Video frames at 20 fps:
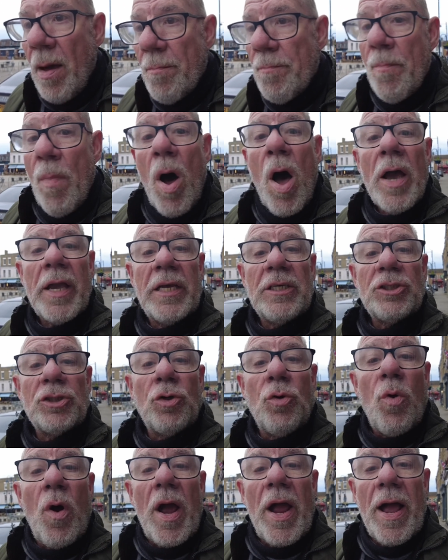market
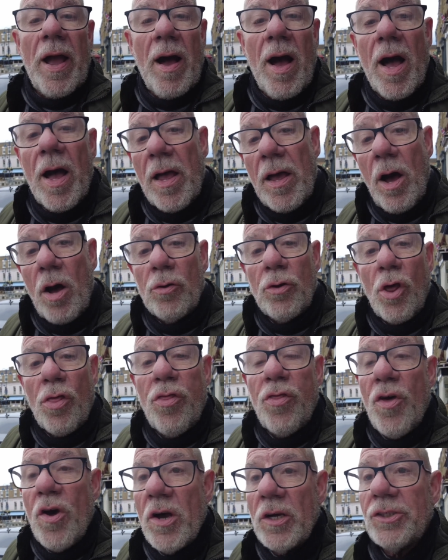square. On a
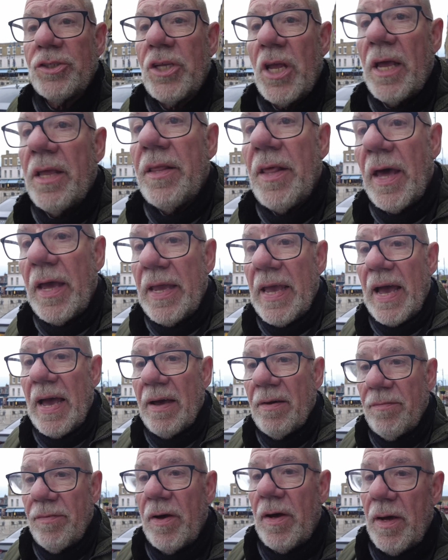Thursday they
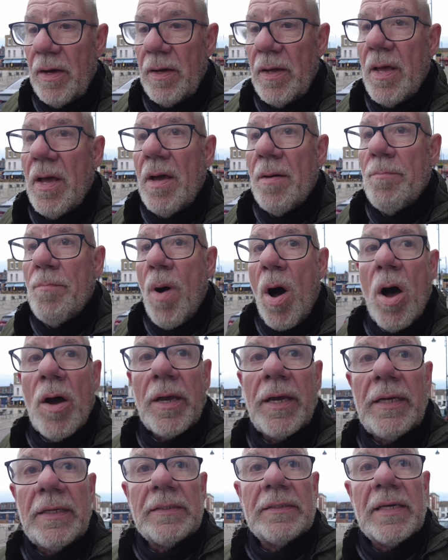have a
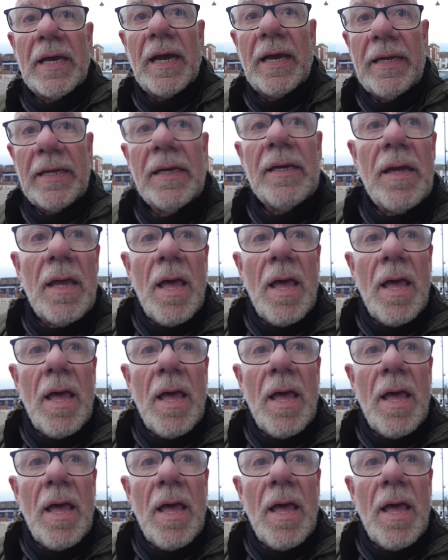market day.